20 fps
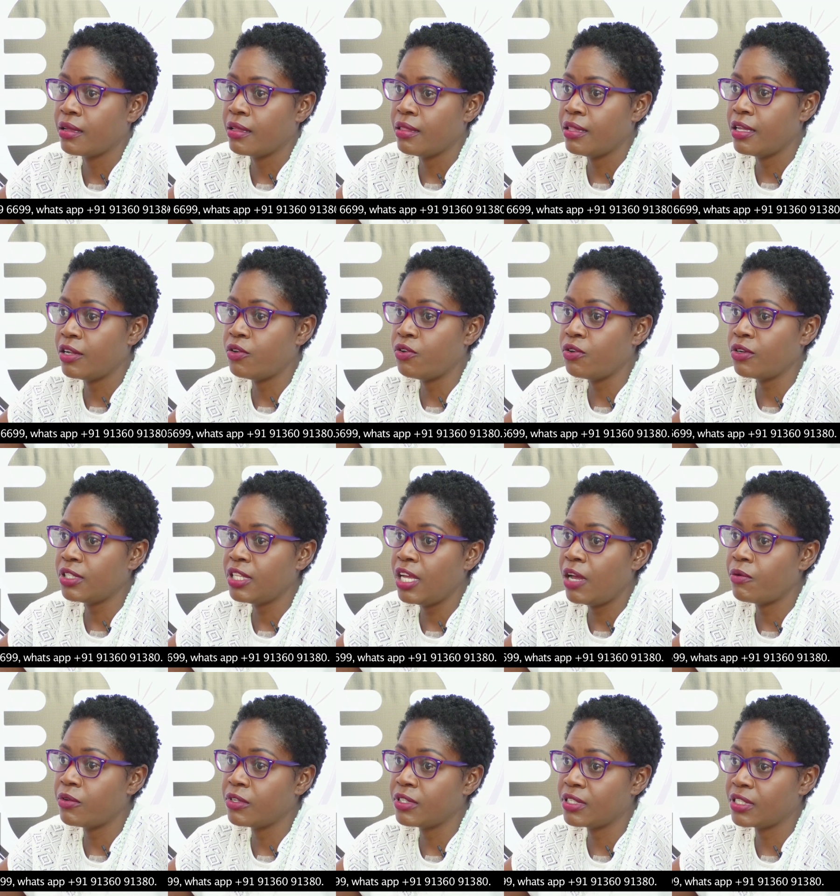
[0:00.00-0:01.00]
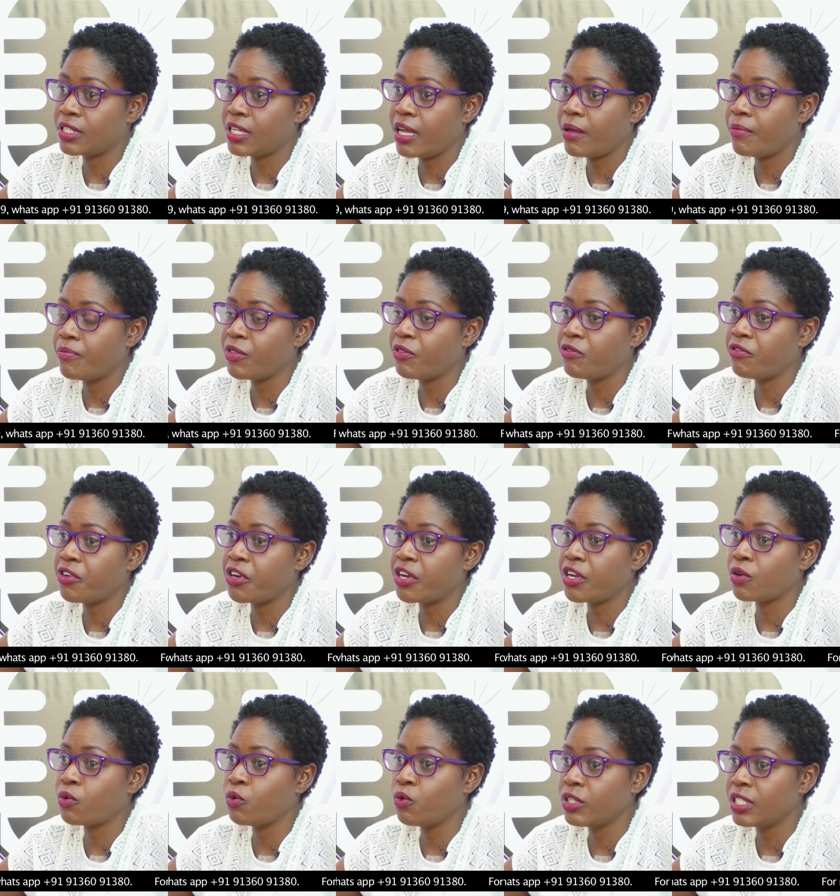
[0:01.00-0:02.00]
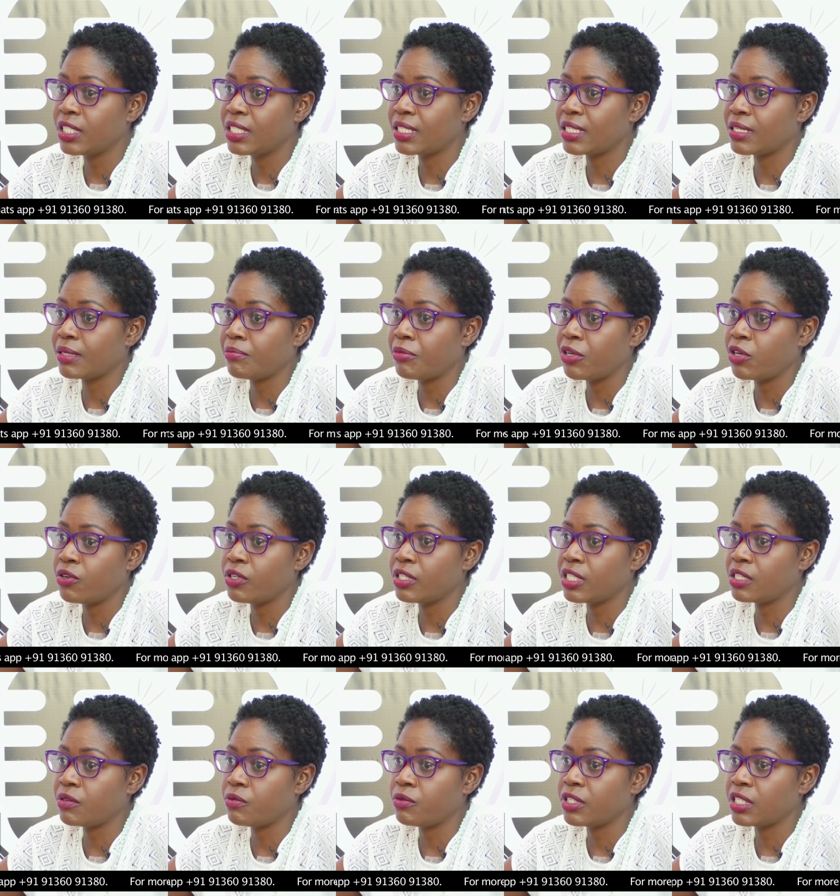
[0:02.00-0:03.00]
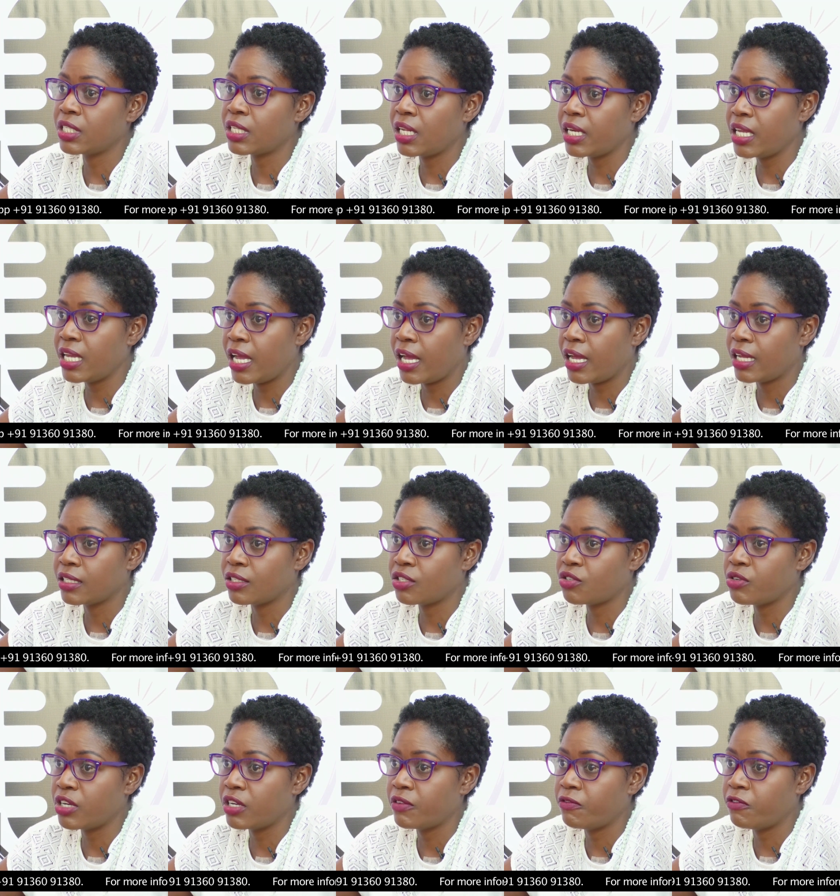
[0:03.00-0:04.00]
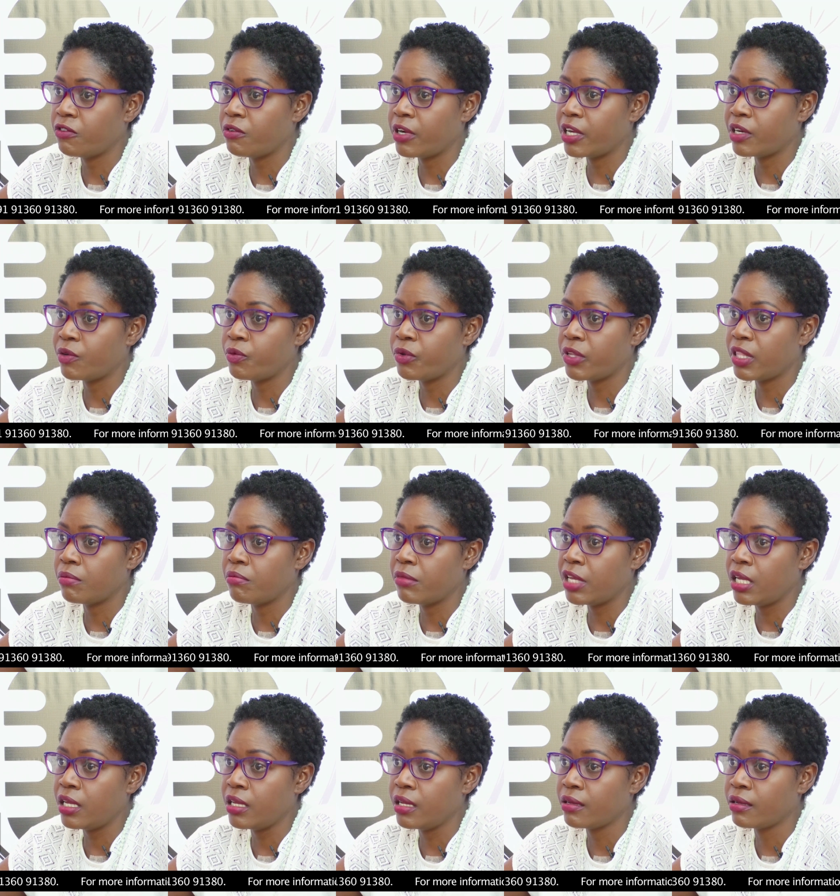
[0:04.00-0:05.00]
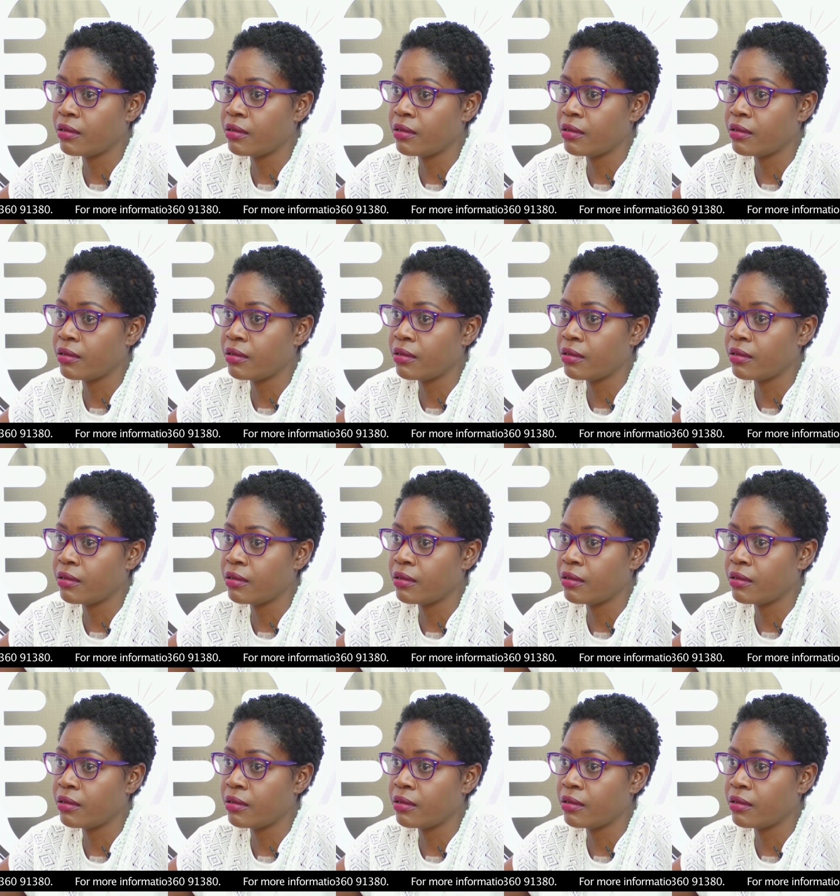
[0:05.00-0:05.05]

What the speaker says: The doctor was very good because he was clear and straightforward with me,